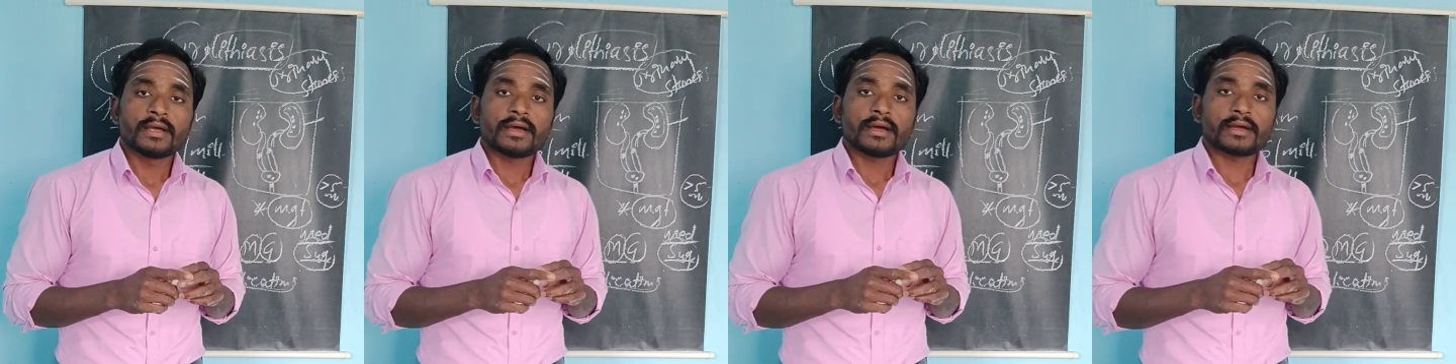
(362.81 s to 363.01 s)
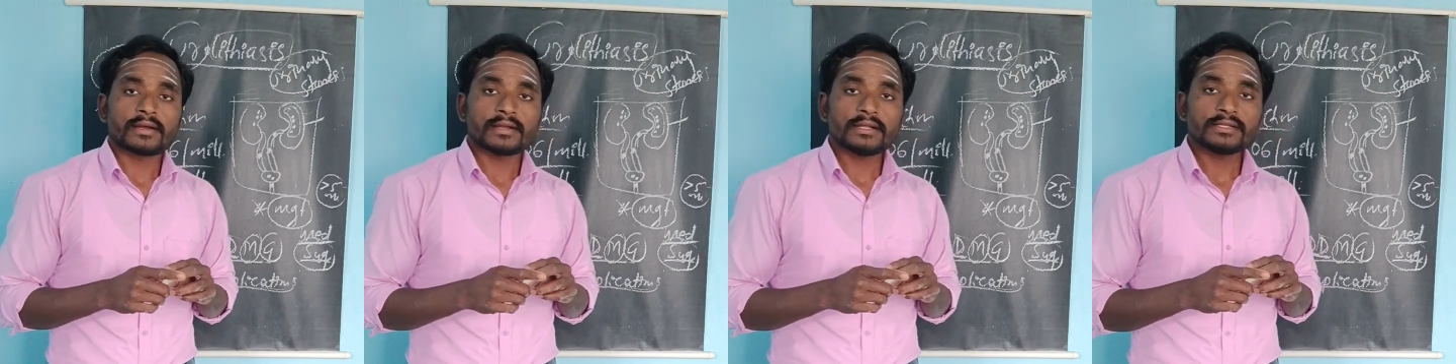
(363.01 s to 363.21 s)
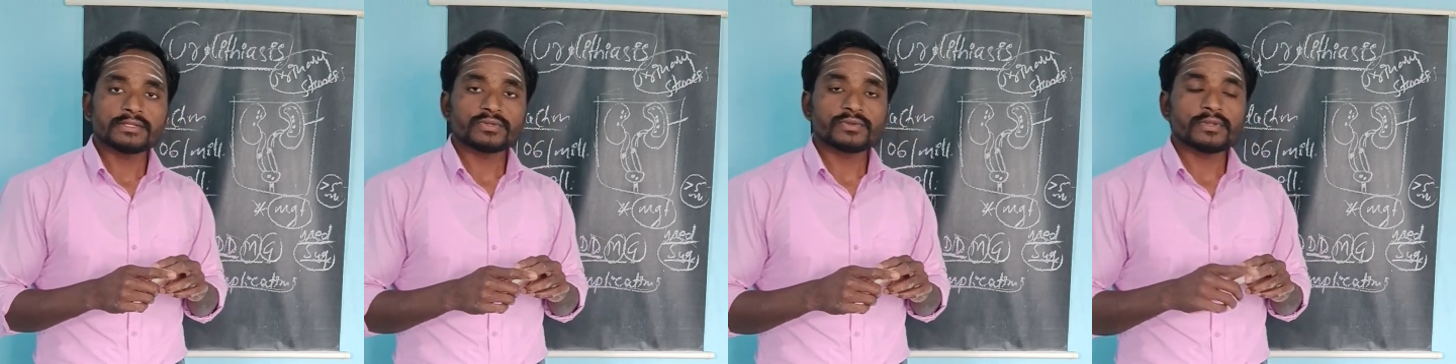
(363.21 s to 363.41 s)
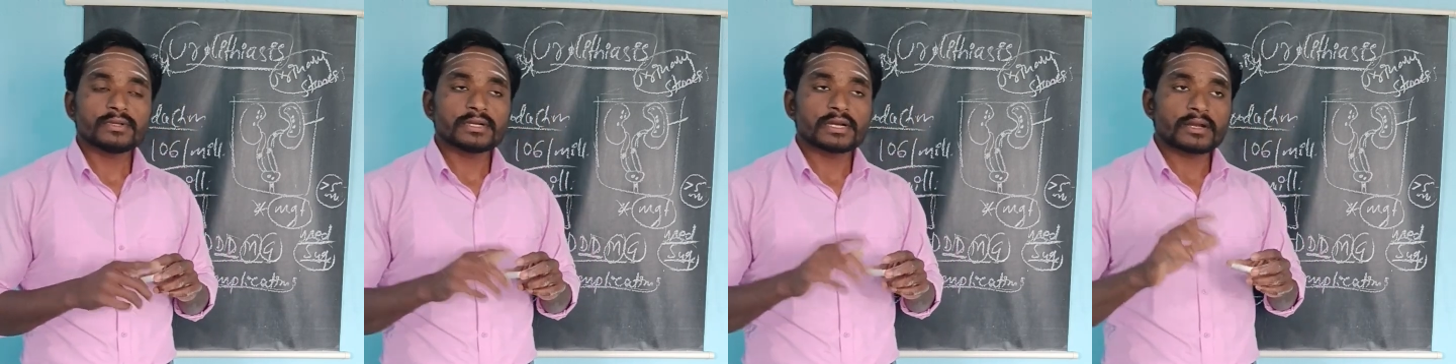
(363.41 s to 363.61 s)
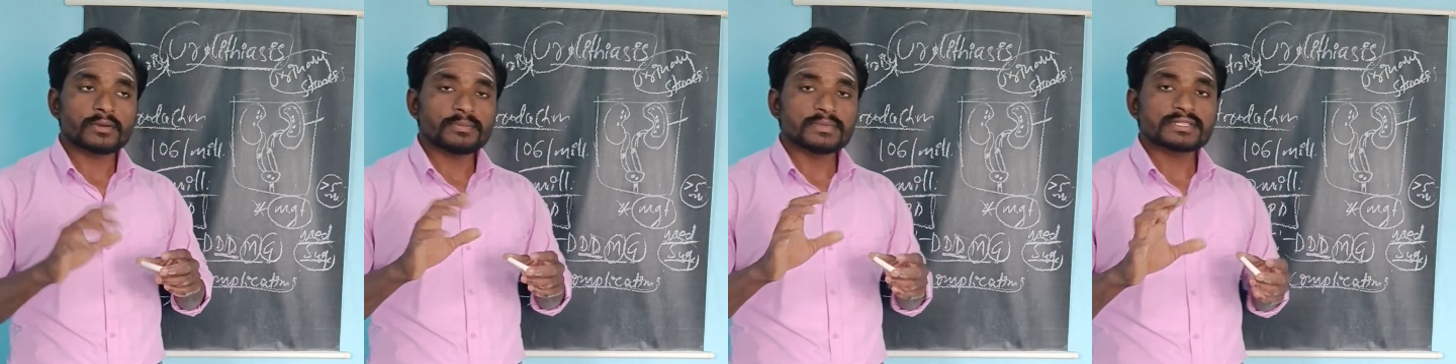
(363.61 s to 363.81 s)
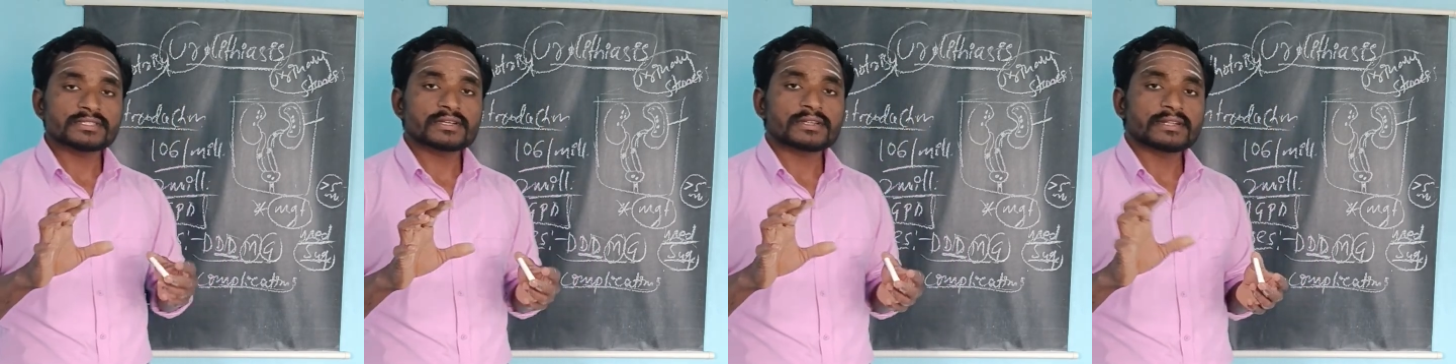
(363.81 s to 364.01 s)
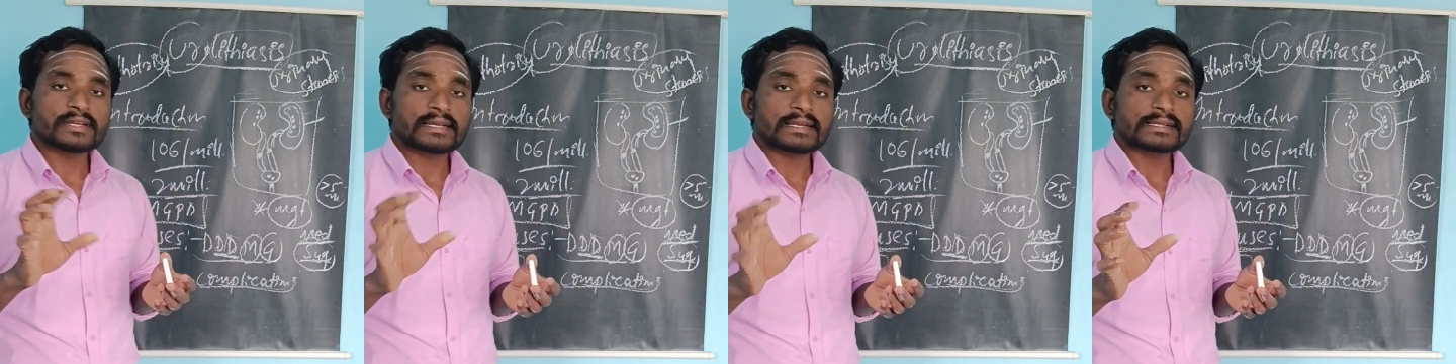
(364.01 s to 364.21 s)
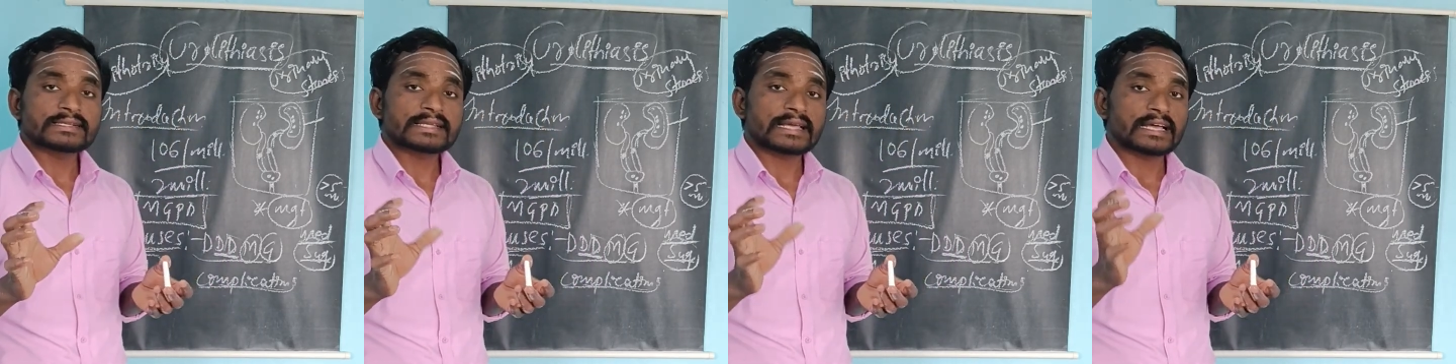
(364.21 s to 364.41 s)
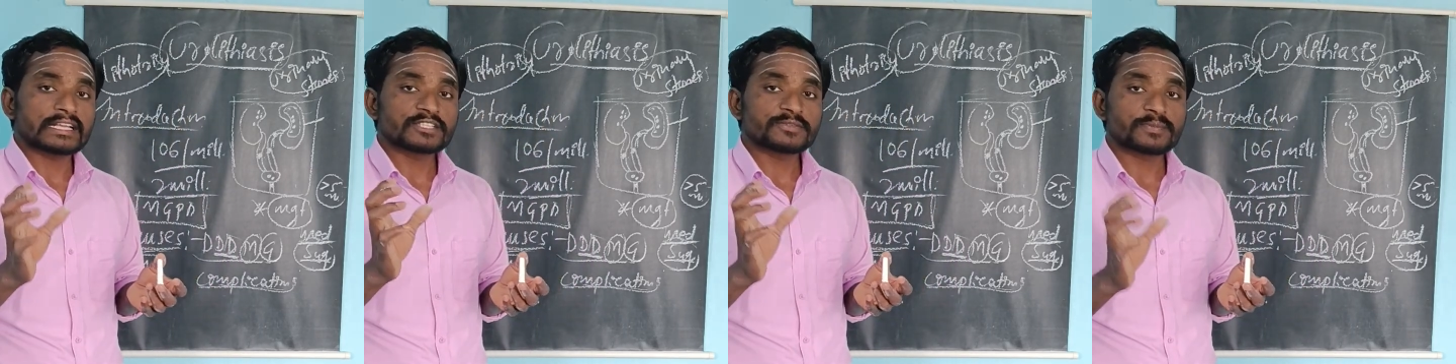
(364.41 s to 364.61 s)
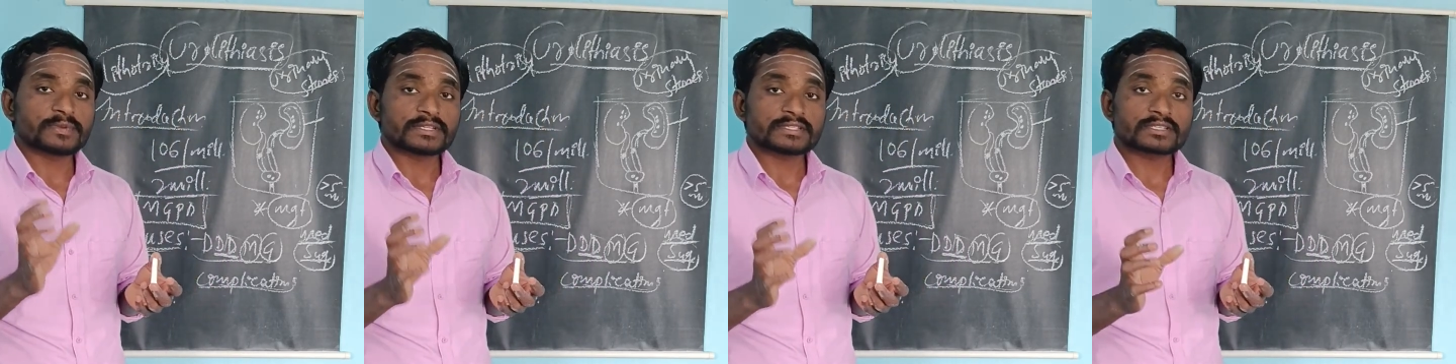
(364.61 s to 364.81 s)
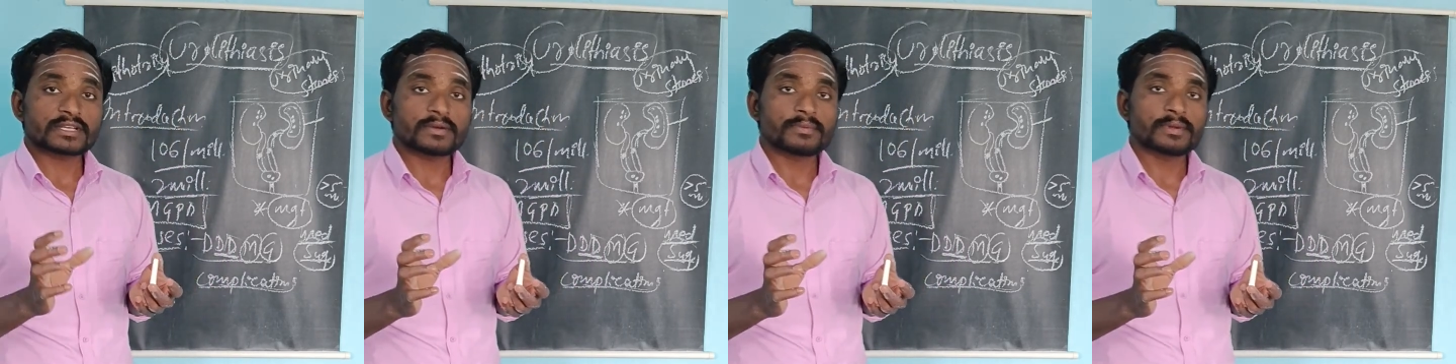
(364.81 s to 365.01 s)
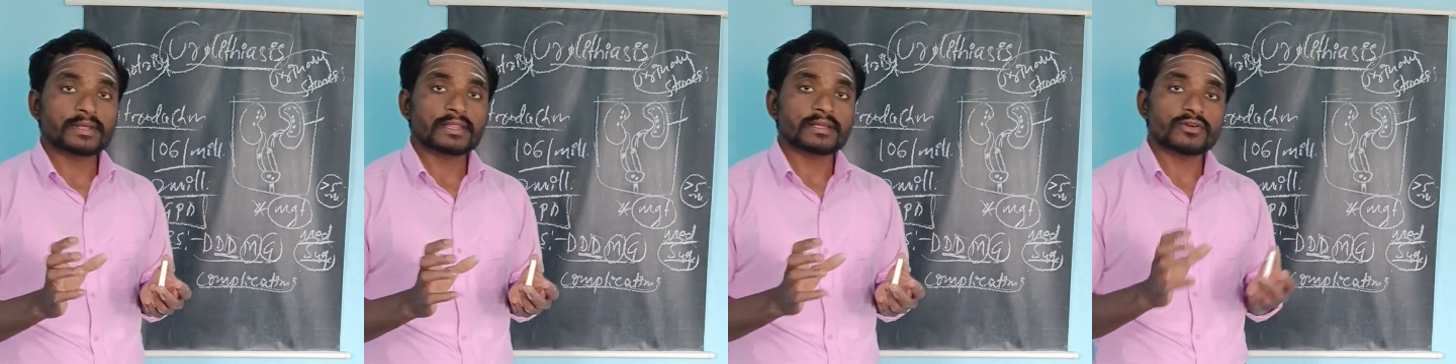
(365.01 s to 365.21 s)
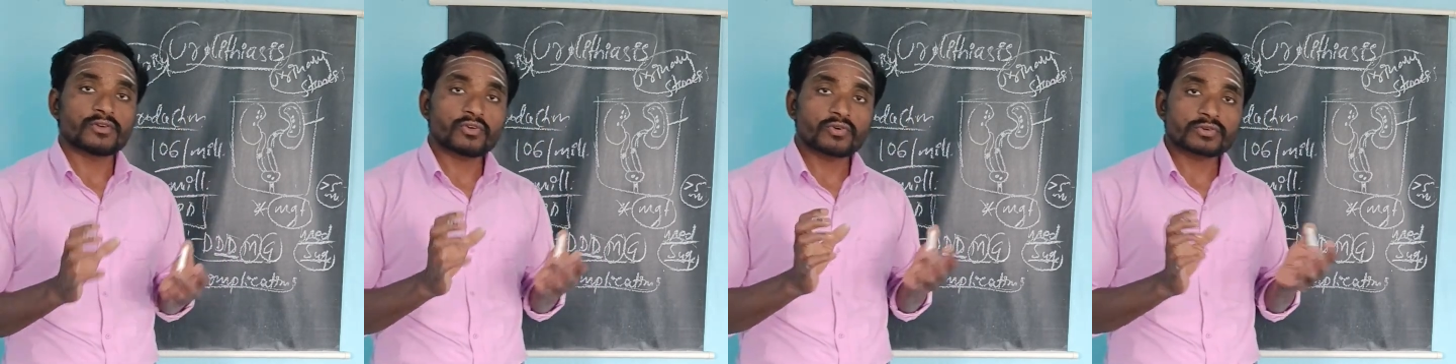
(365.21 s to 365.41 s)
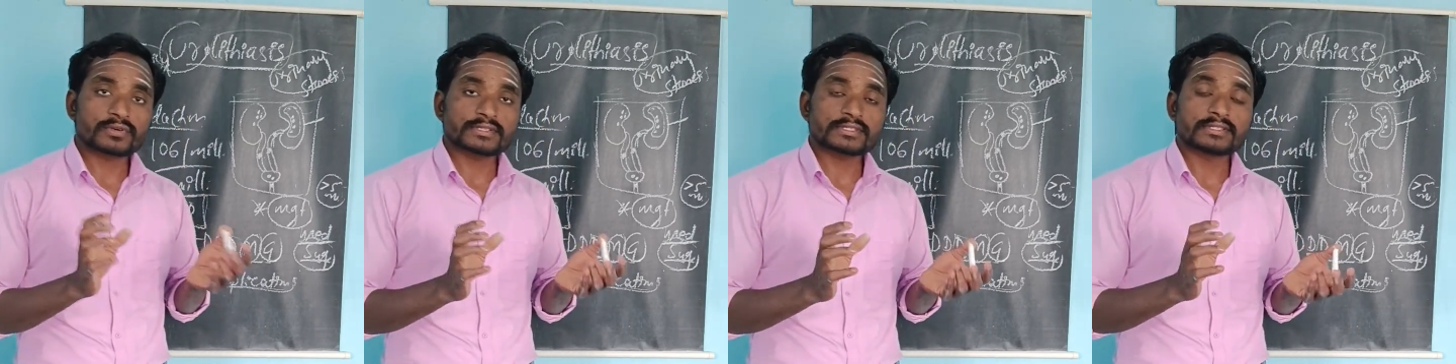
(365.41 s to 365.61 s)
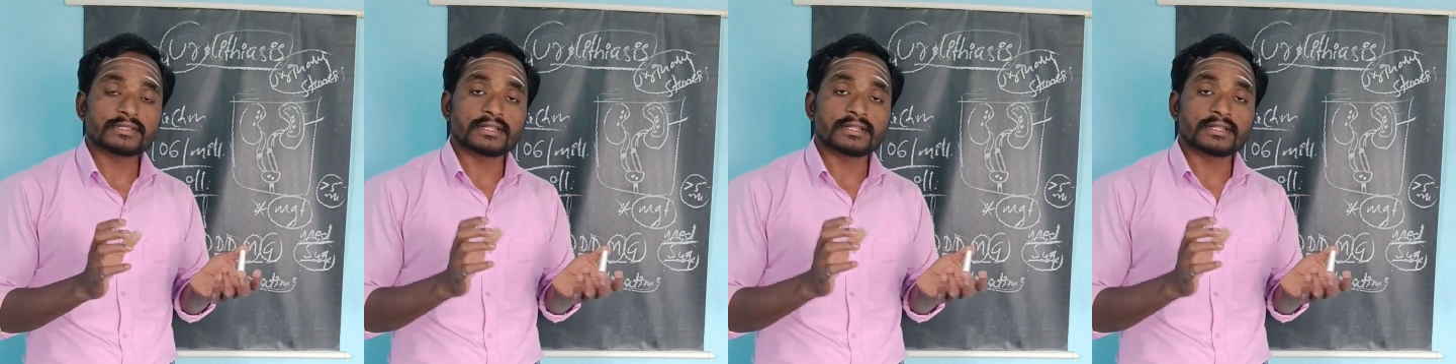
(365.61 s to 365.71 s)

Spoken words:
And also the administer the drug as prescribed by the doctors,